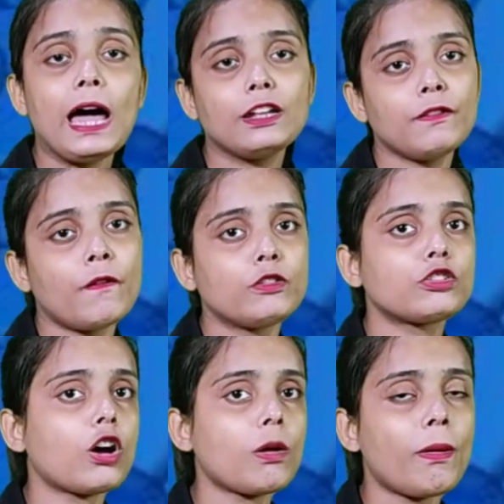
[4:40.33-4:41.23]
And if we
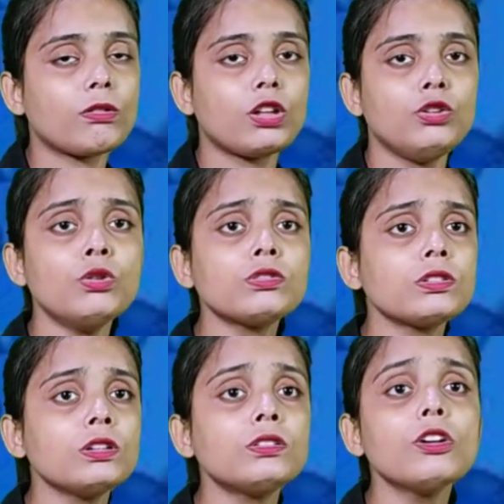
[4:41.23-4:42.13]
will talk about the
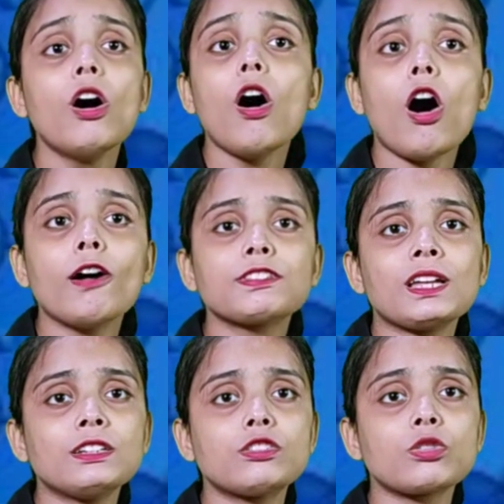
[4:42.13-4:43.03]
usage of
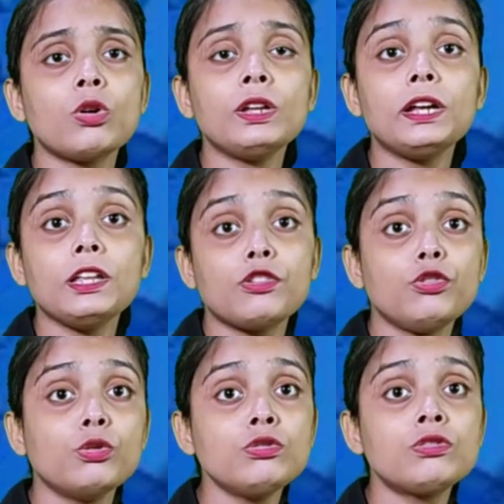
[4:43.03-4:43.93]
sandstone, it
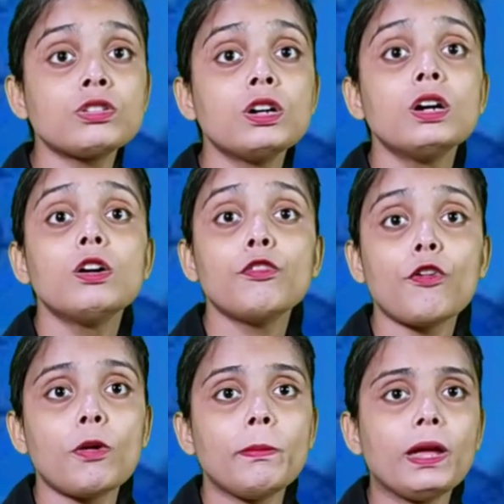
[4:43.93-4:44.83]
is used
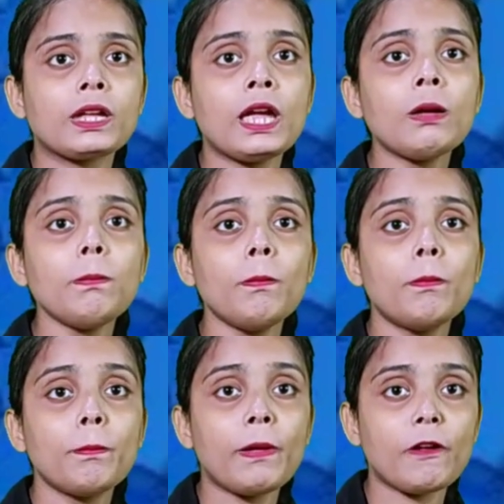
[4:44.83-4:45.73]
for making
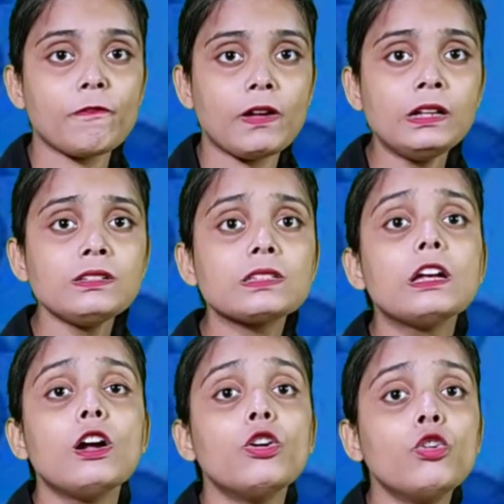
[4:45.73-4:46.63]
pavements,
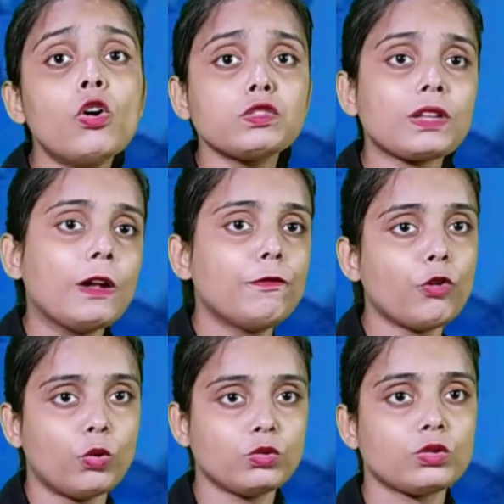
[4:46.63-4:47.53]
roofs and
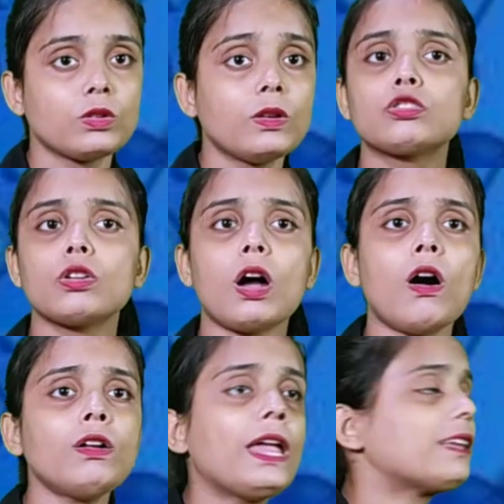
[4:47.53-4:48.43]
floors. So now